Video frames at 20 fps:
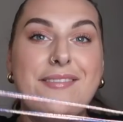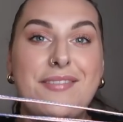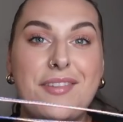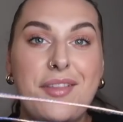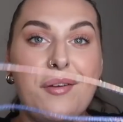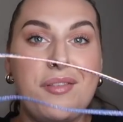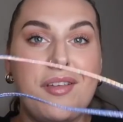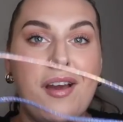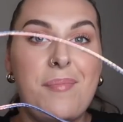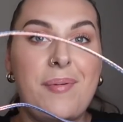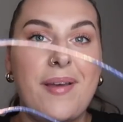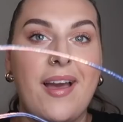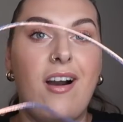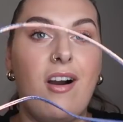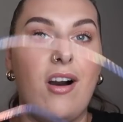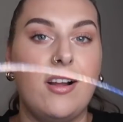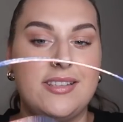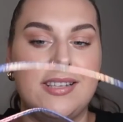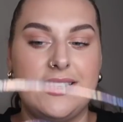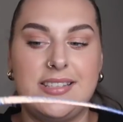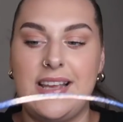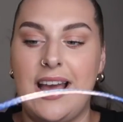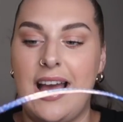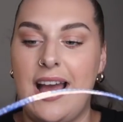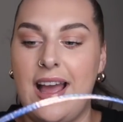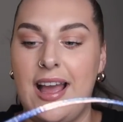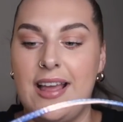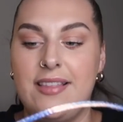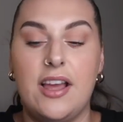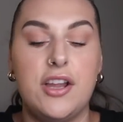Even though they are a bit hard to
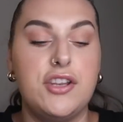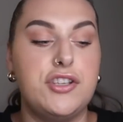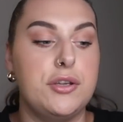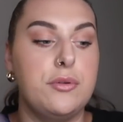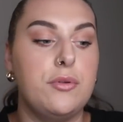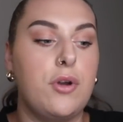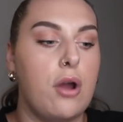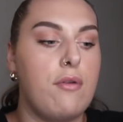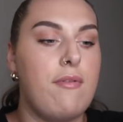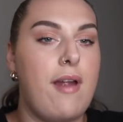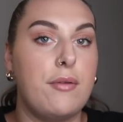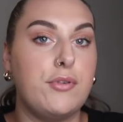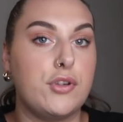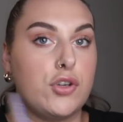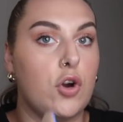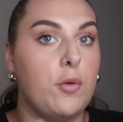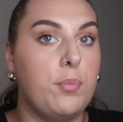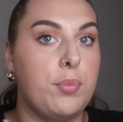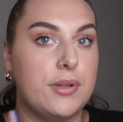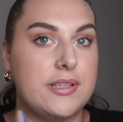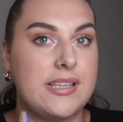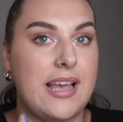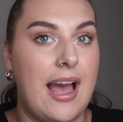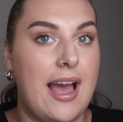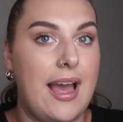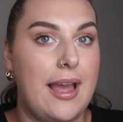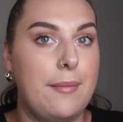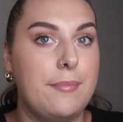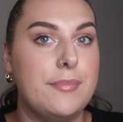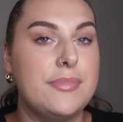tie, they do go around a couple
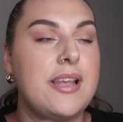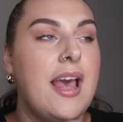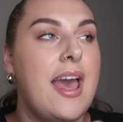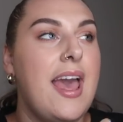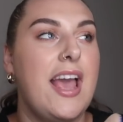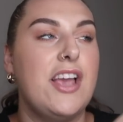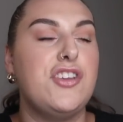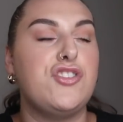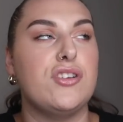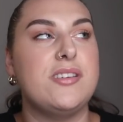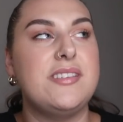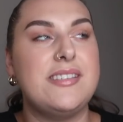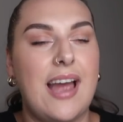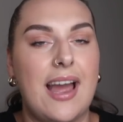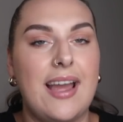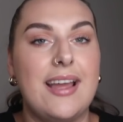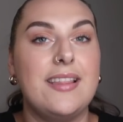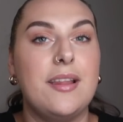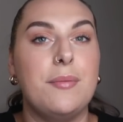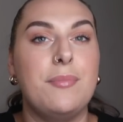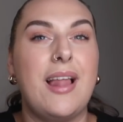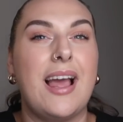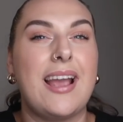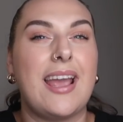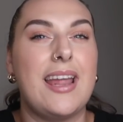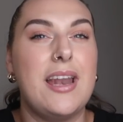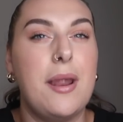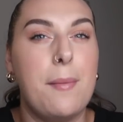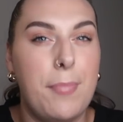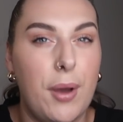times. It's just tying them
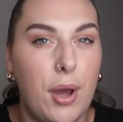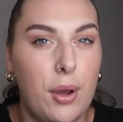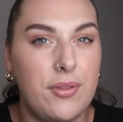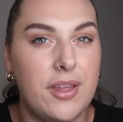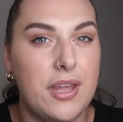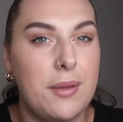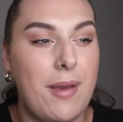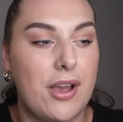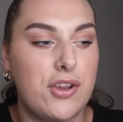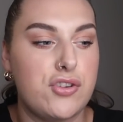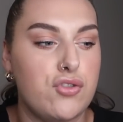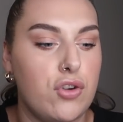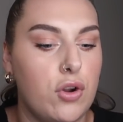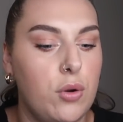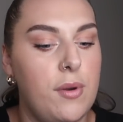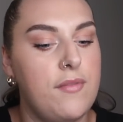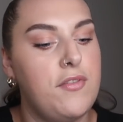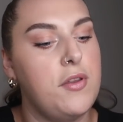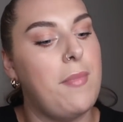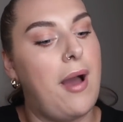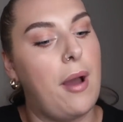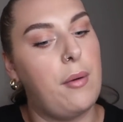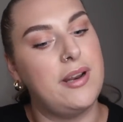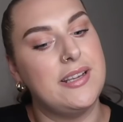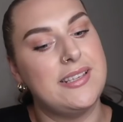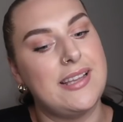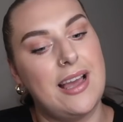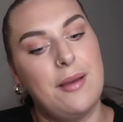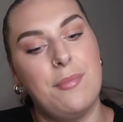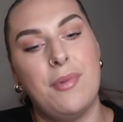like in a bow that you might struggle with. You might want
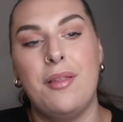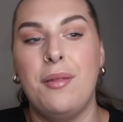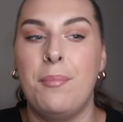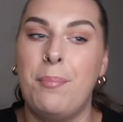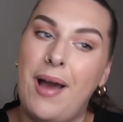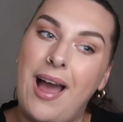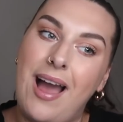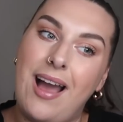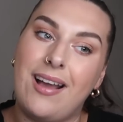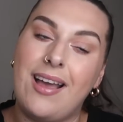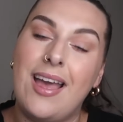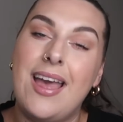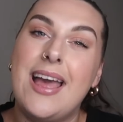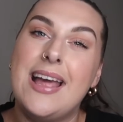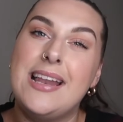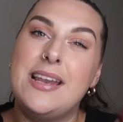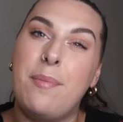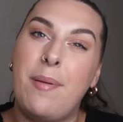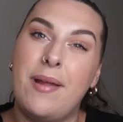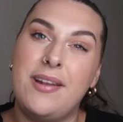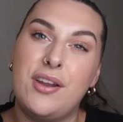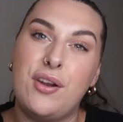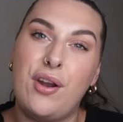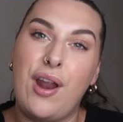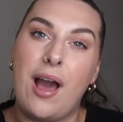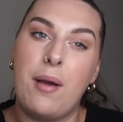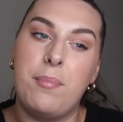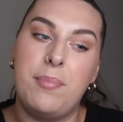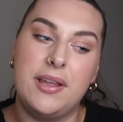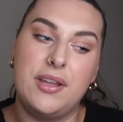to tie them at the back, depending on
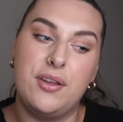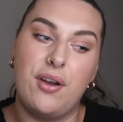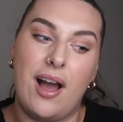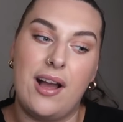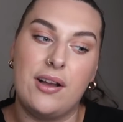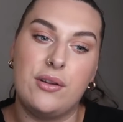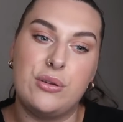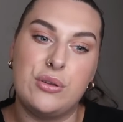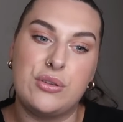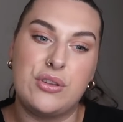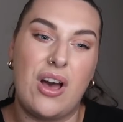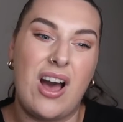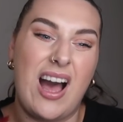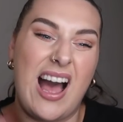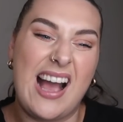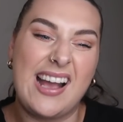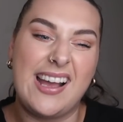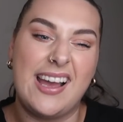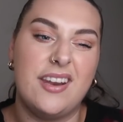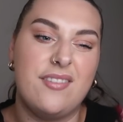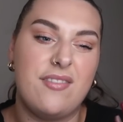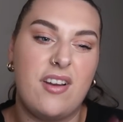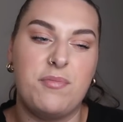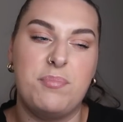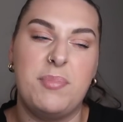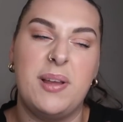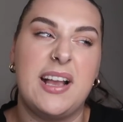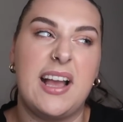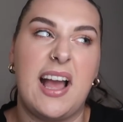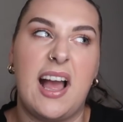how big your ankles are. I kind of
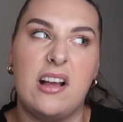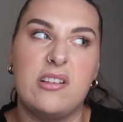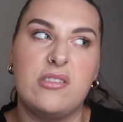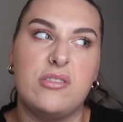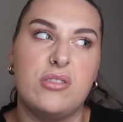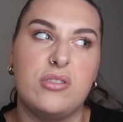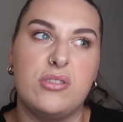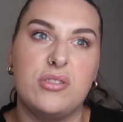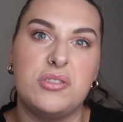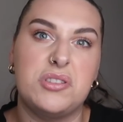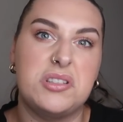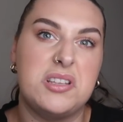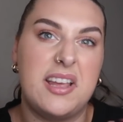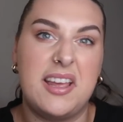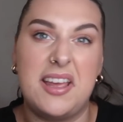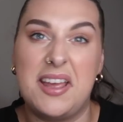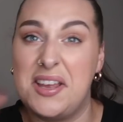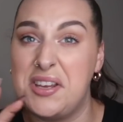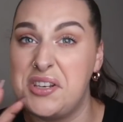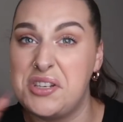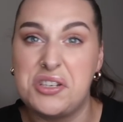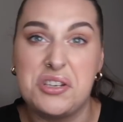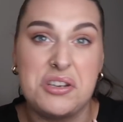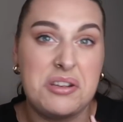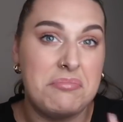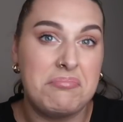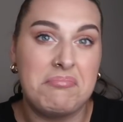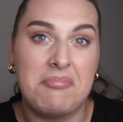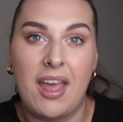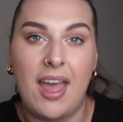have big ankles-ish.
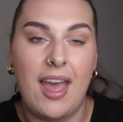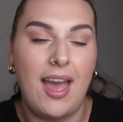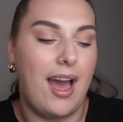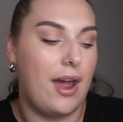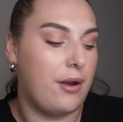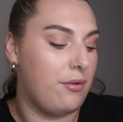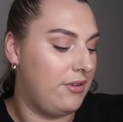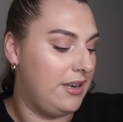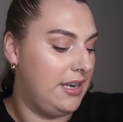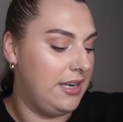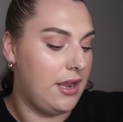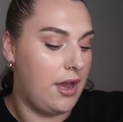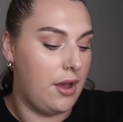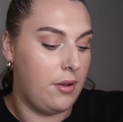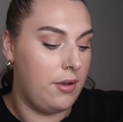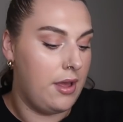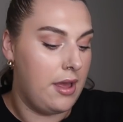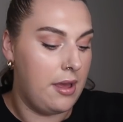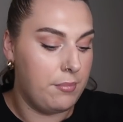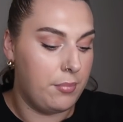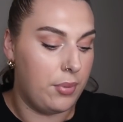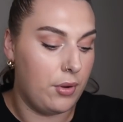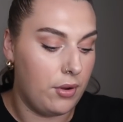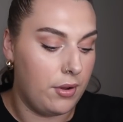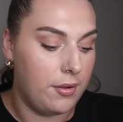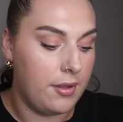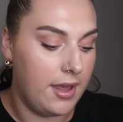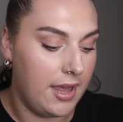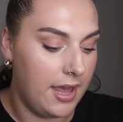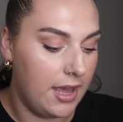I don't really know,
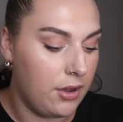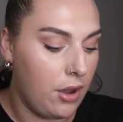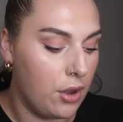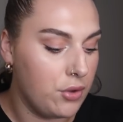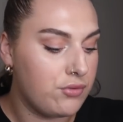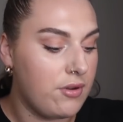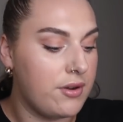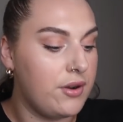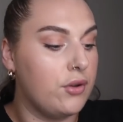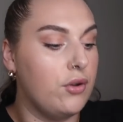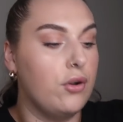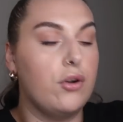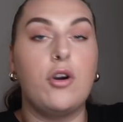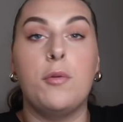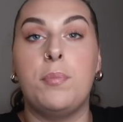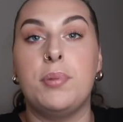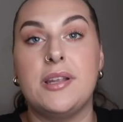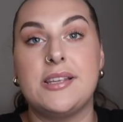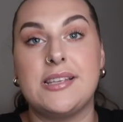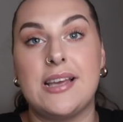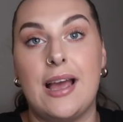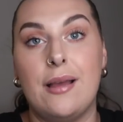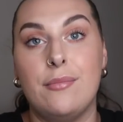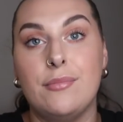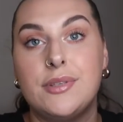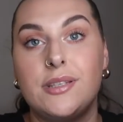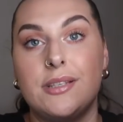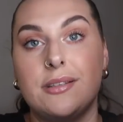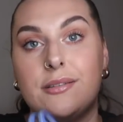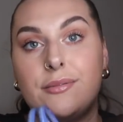but it goes around a good couple of
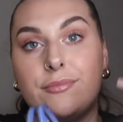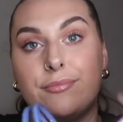times.